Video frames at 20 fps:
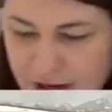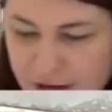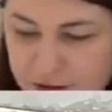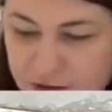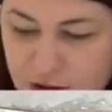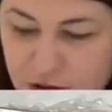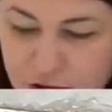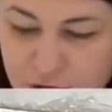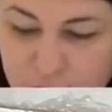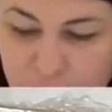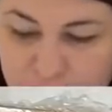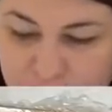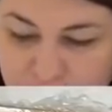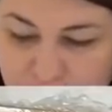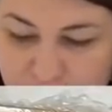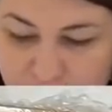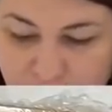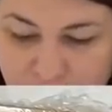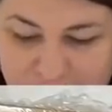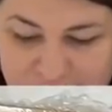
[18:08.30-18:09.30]
afternoon with
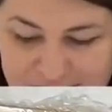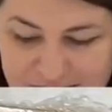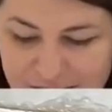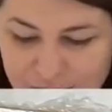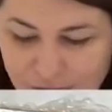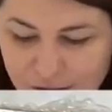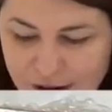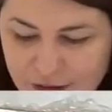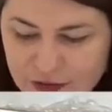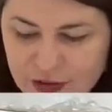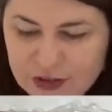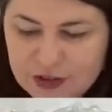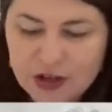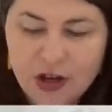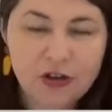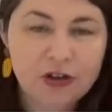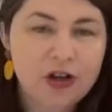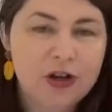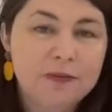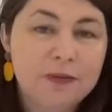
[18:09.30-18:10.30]
the Crazy Crafters.
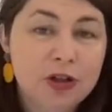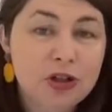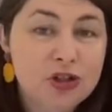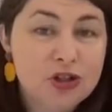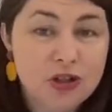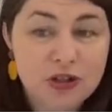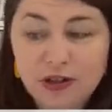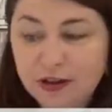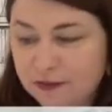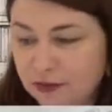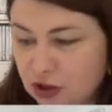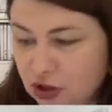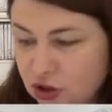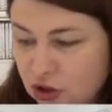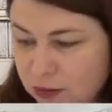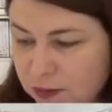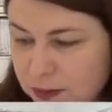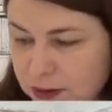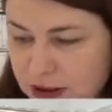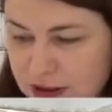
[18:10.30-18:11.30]
Oh no, I'm going to do Love It,
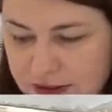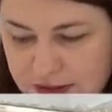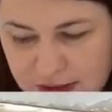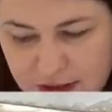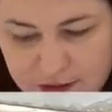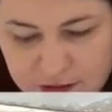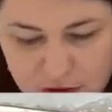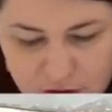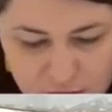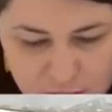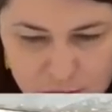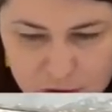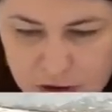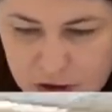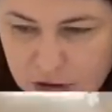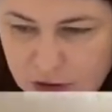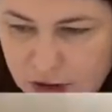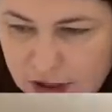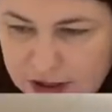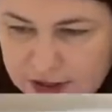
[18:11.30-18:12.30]
Shop It this afternoon with
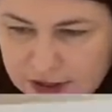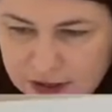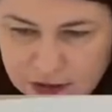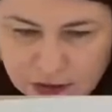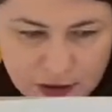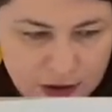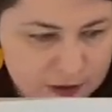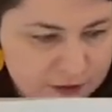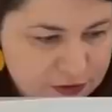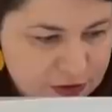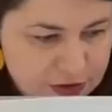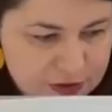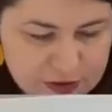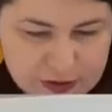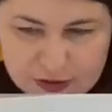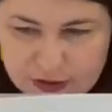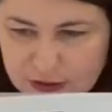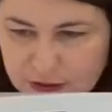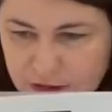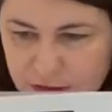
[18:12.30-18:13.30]
the Crazy
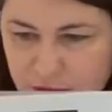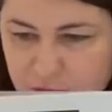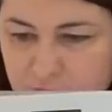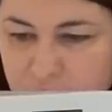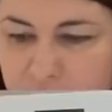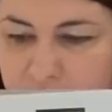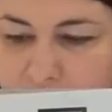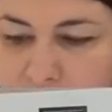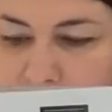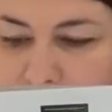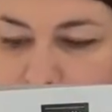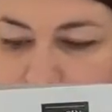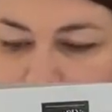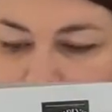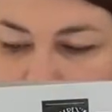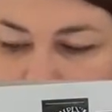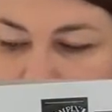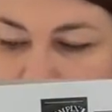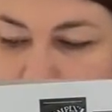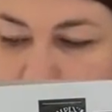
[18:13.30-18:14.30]
Crafters,
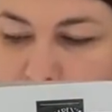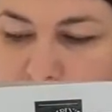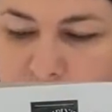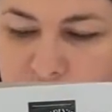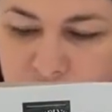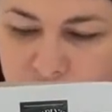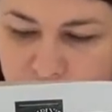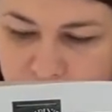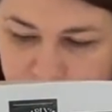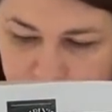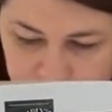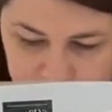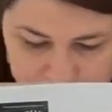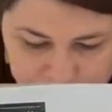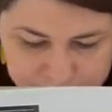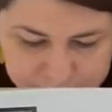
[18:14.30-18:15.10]
which will be fun.